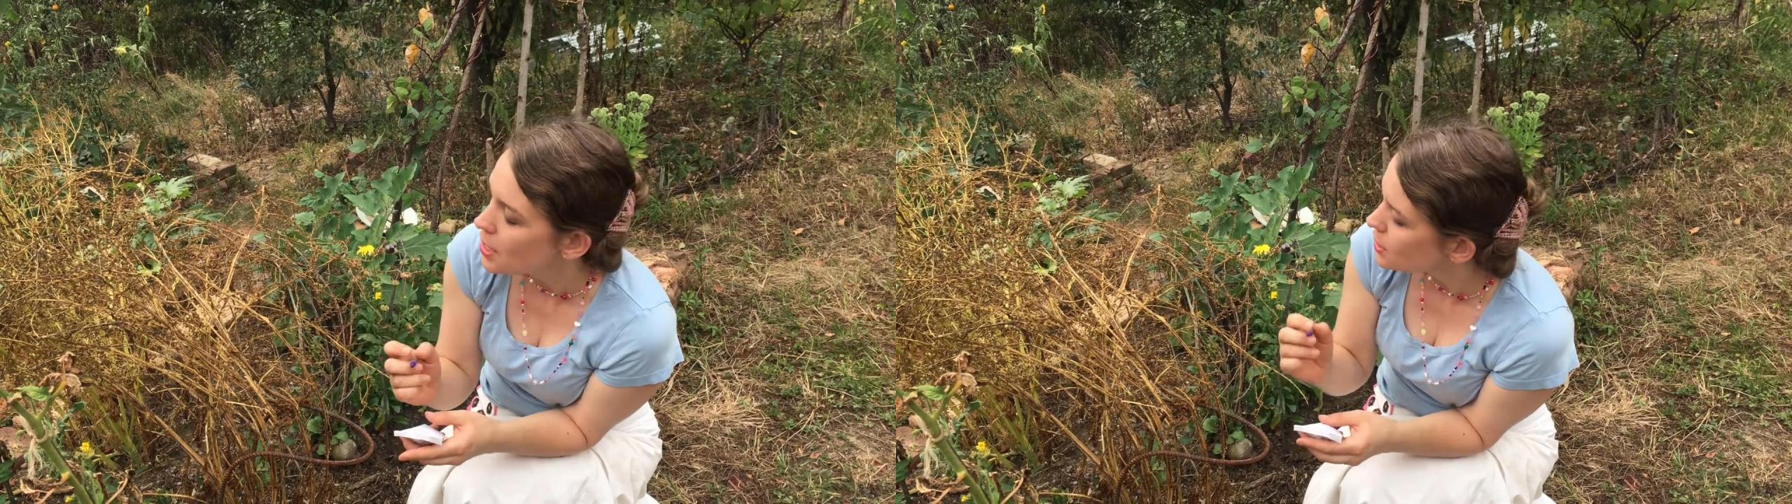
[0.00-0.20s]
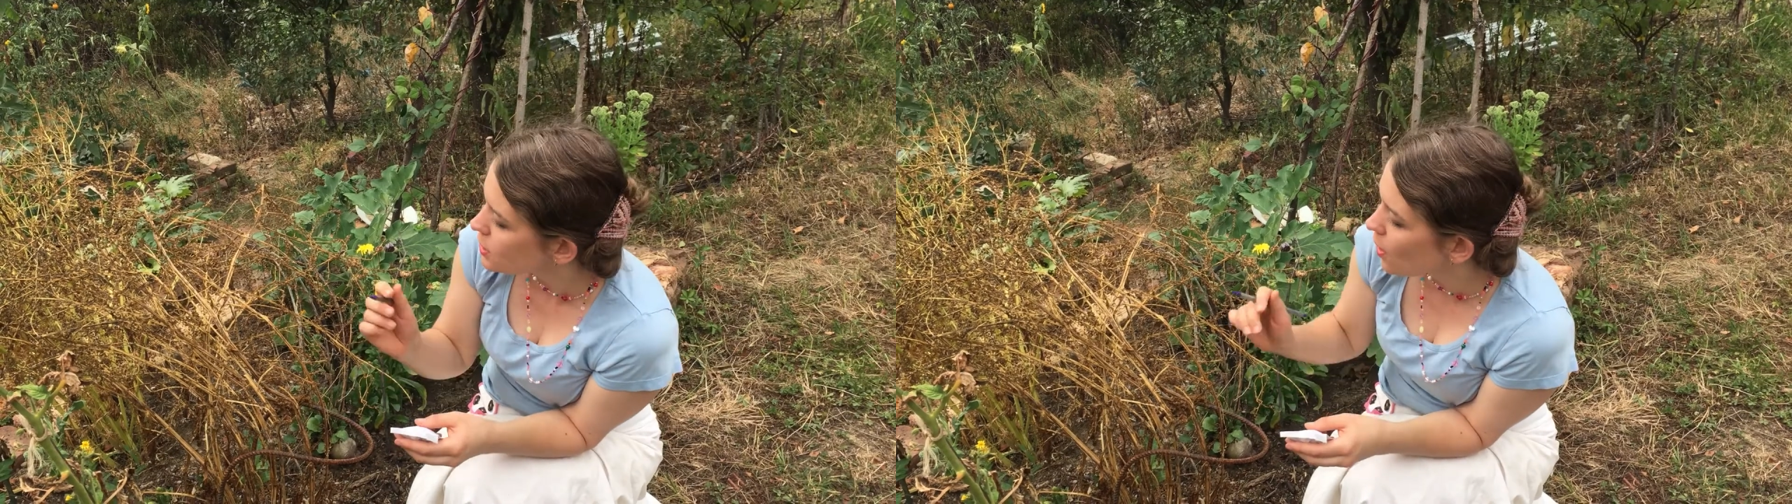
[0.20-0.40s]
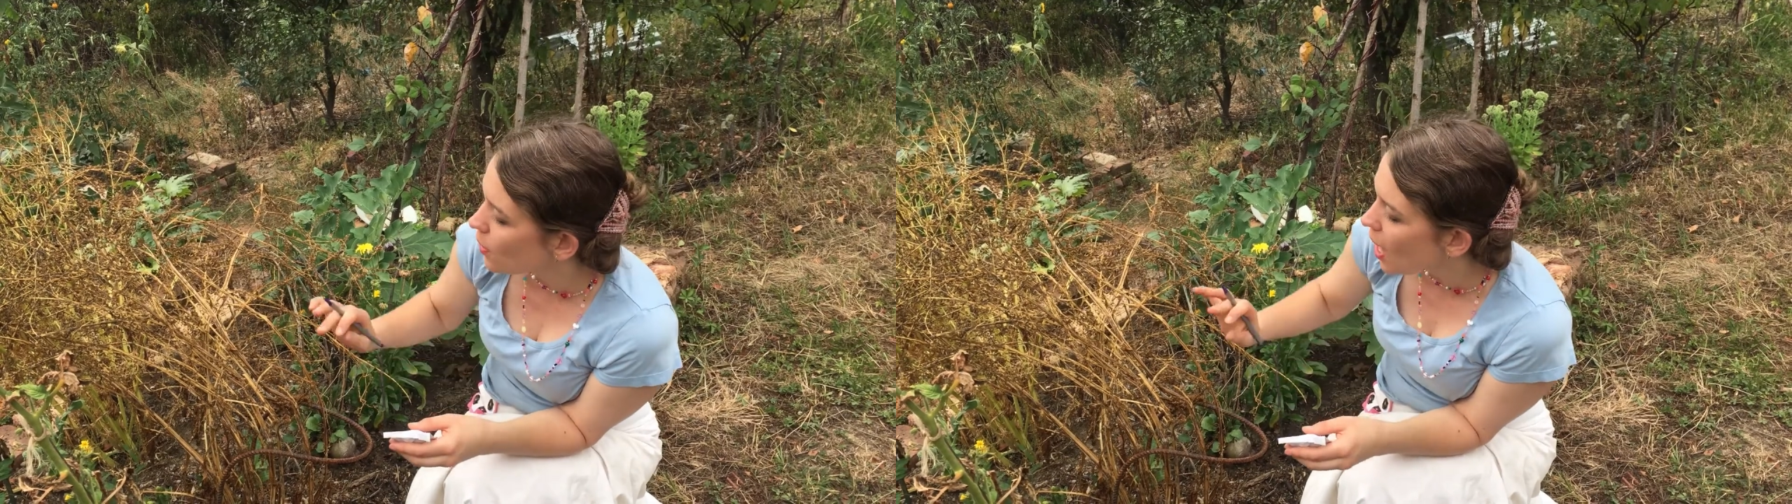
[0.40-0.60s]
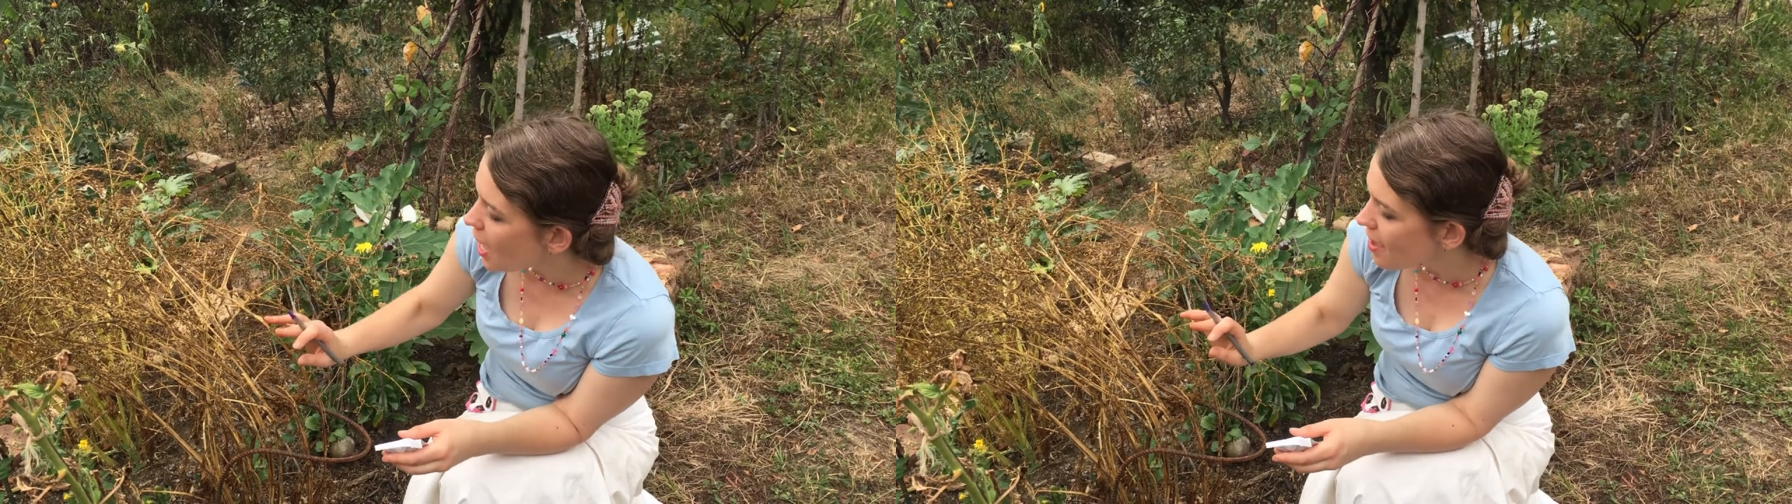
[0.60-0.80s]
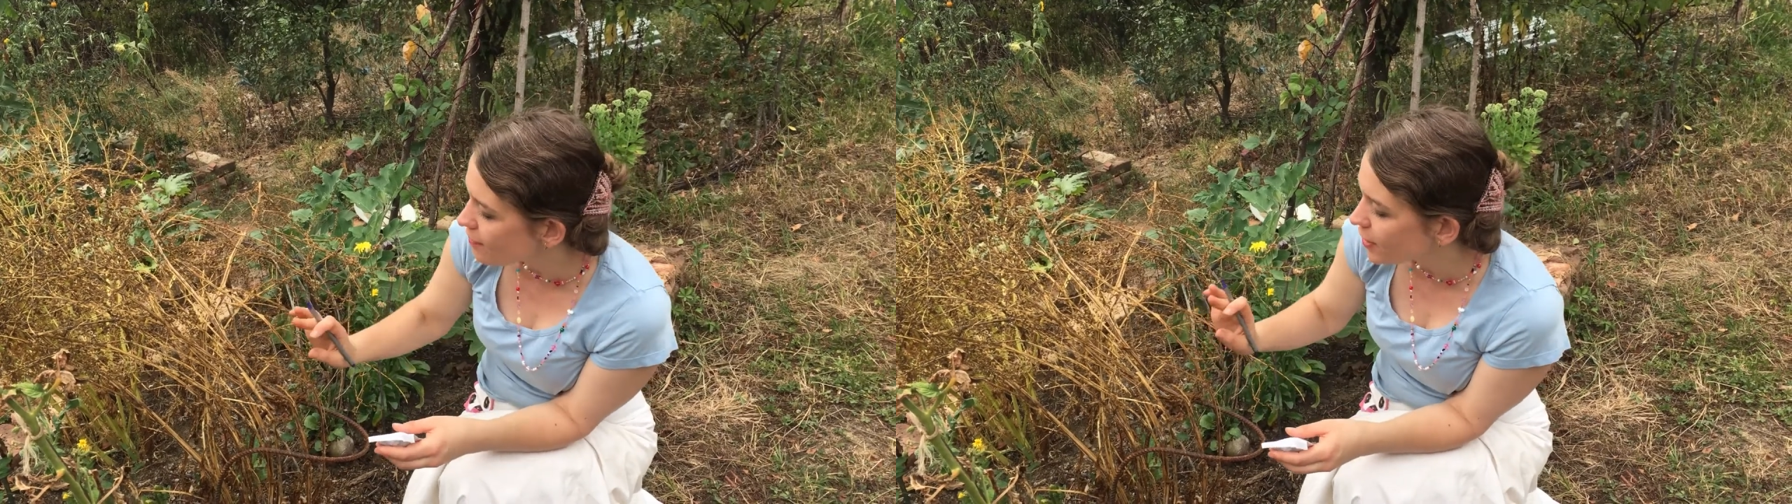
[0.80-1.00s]
So
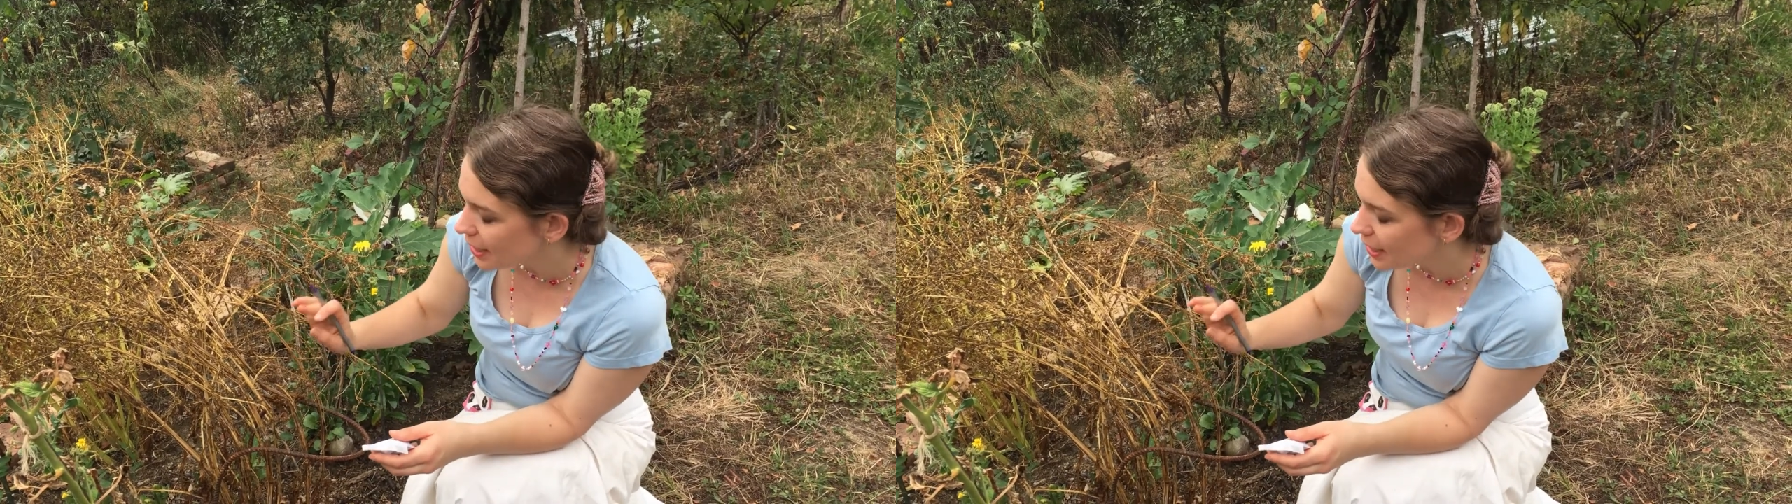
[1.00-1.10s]
I have